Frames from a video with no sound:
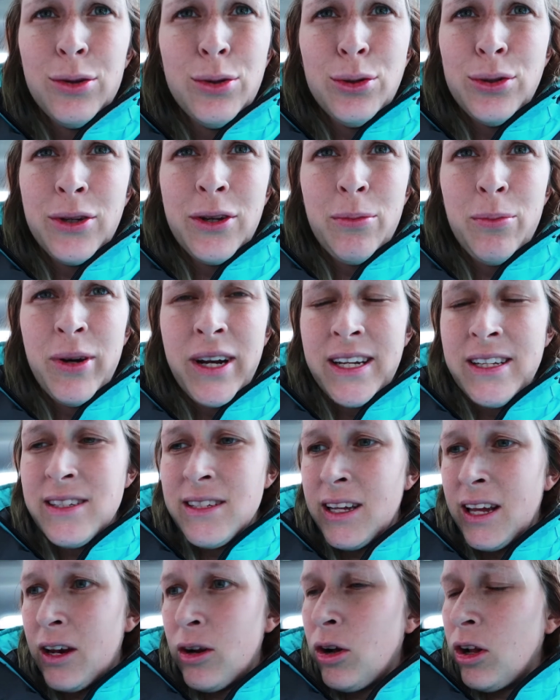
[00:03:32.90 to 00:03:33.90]
during the
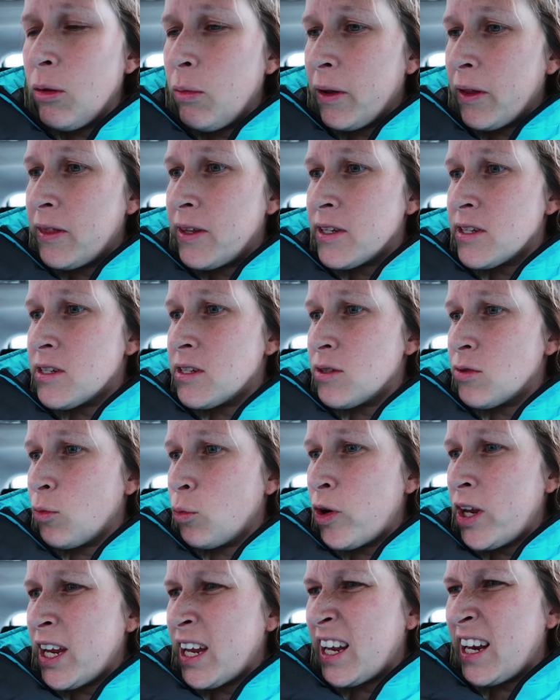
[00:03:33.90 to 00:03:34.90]
pregnancy at all, but this
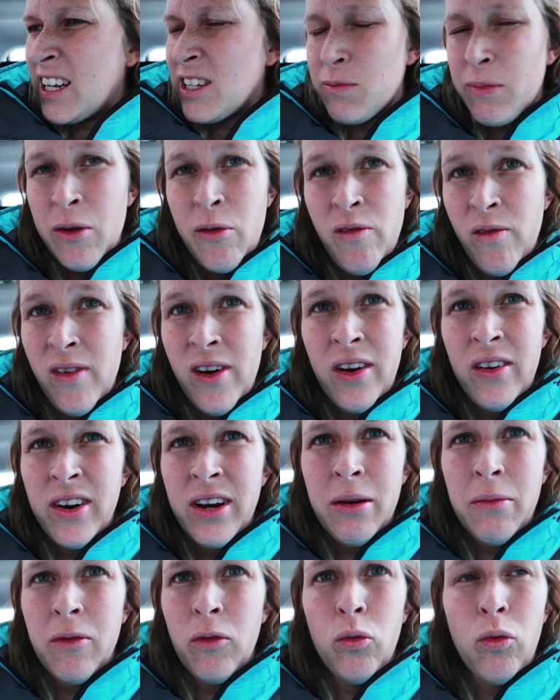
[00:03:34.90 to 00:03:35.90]
weekend has been
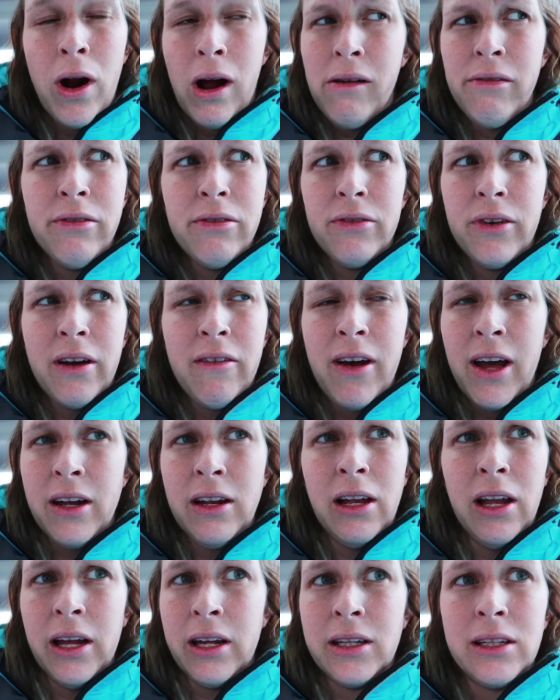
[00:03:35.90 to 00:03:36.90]
very rough. I've
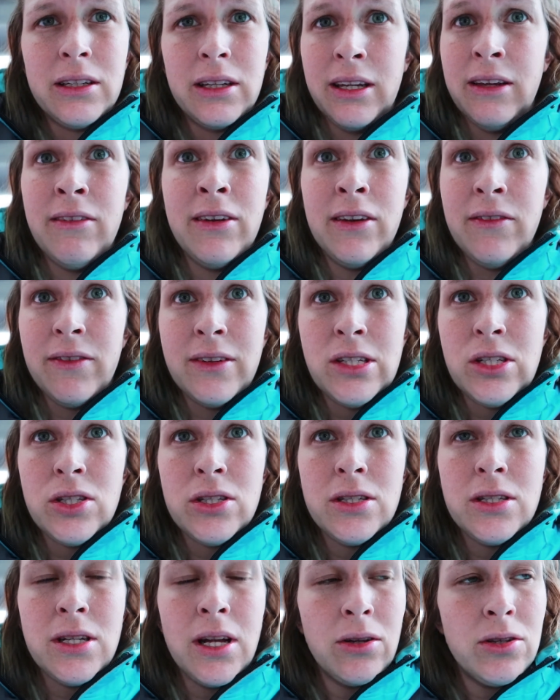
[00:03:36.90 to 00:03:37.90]
had like, even if I
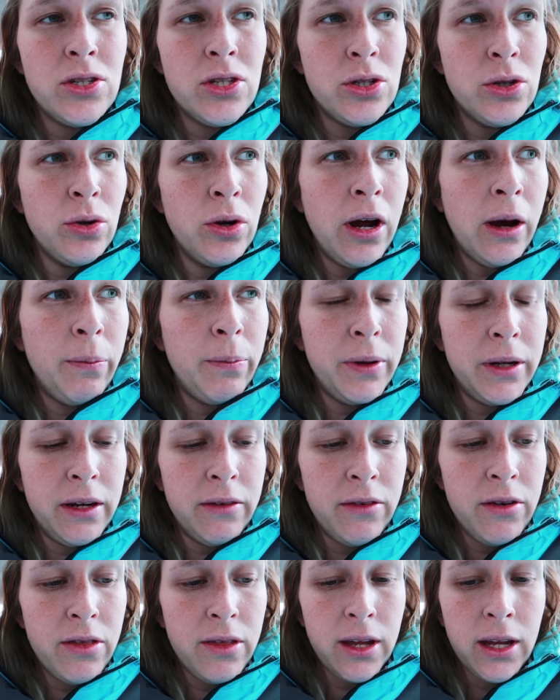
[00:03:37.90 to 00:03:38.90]
just stood up
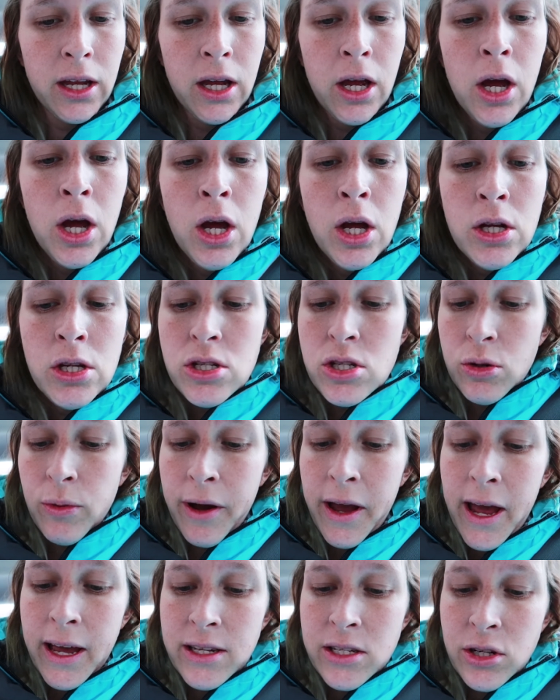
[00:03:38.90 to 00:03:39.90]
and everything. So
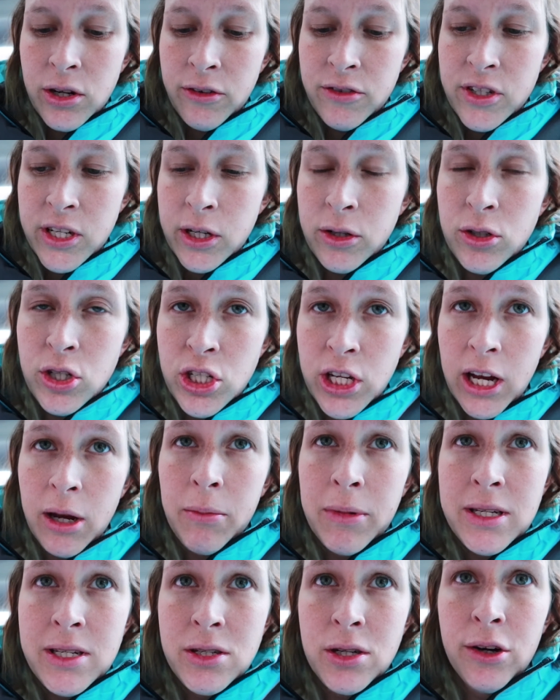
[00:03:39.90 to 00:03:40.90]
I asked her if she could
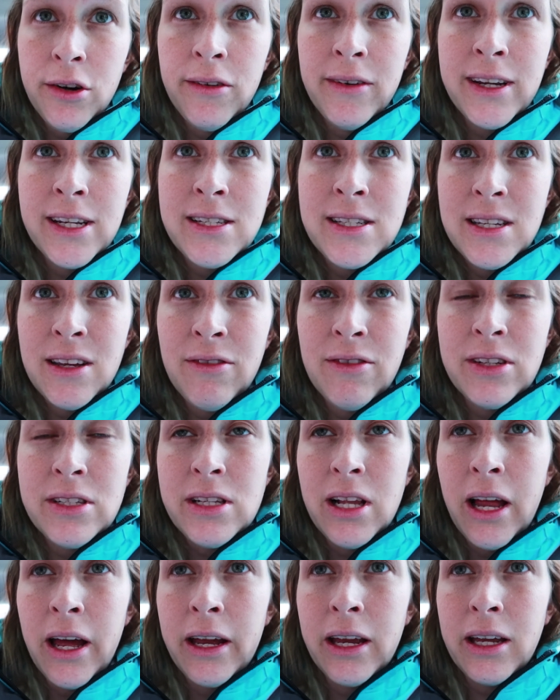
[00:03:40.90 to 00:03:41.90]
check my cervix, if
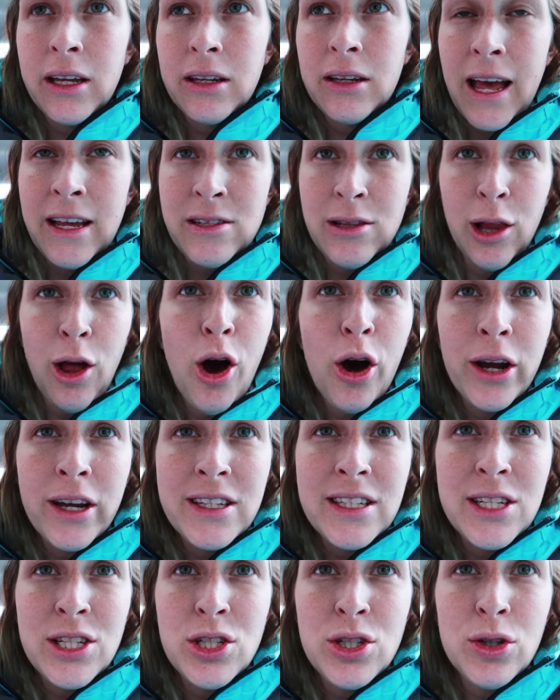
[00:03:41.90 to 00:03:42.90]
it's like as long
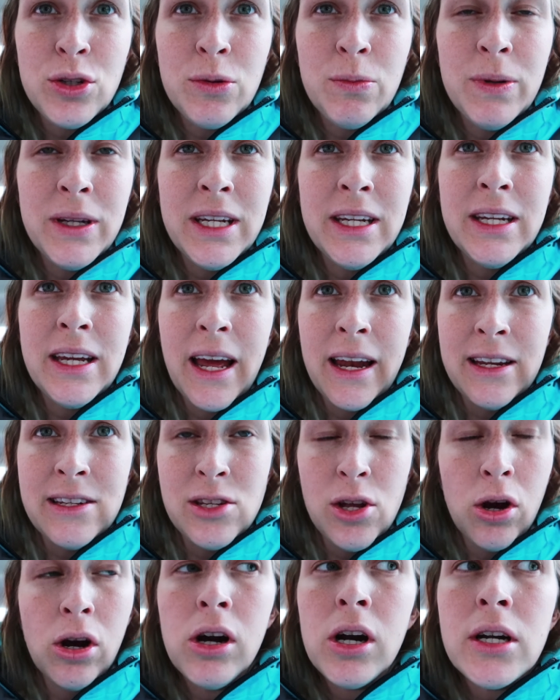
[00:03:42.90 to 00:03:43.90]
as it should be and
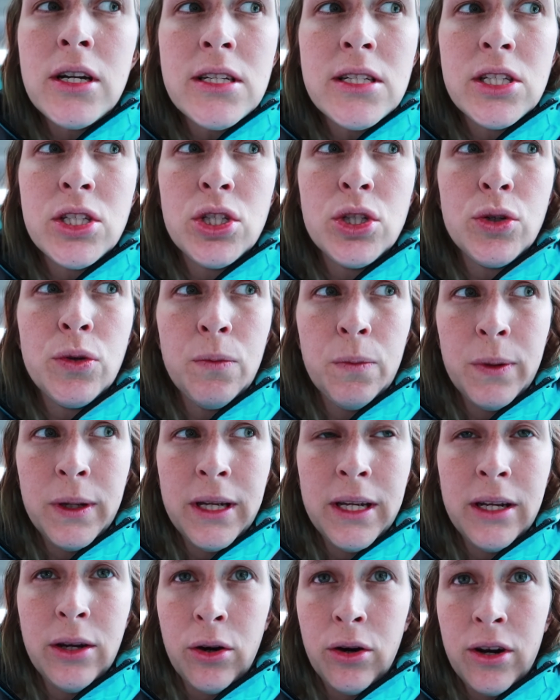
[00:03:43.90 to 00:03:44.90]
as hard as it should
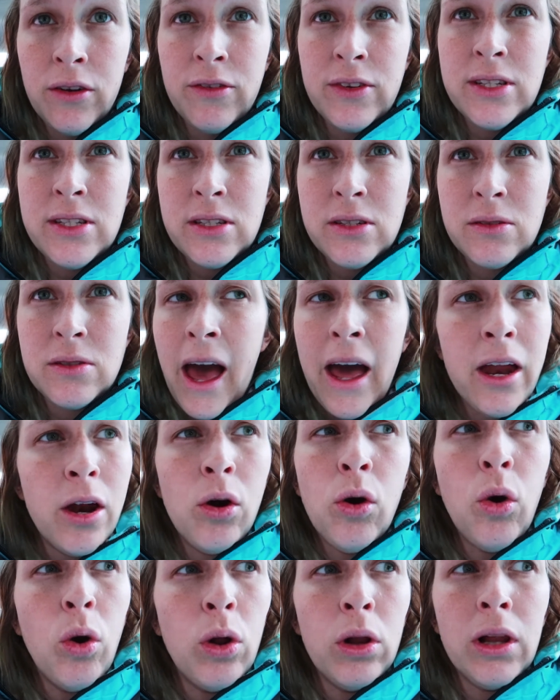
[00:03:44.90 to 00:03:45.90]
be, or if it's at
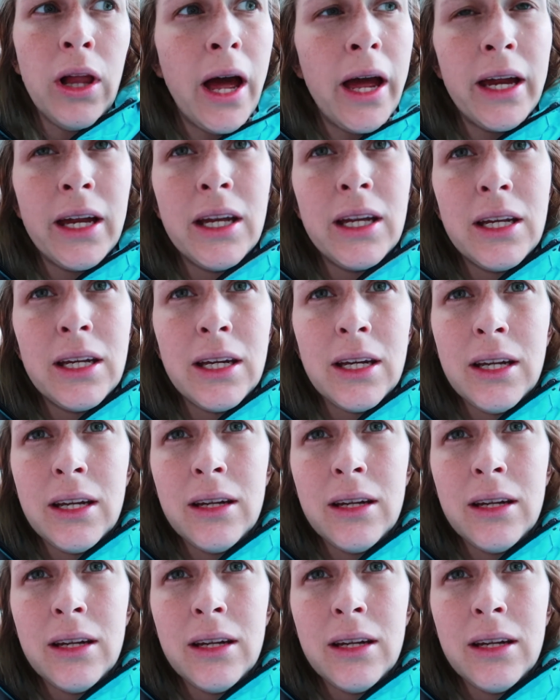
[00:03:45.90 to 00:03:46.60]
all like,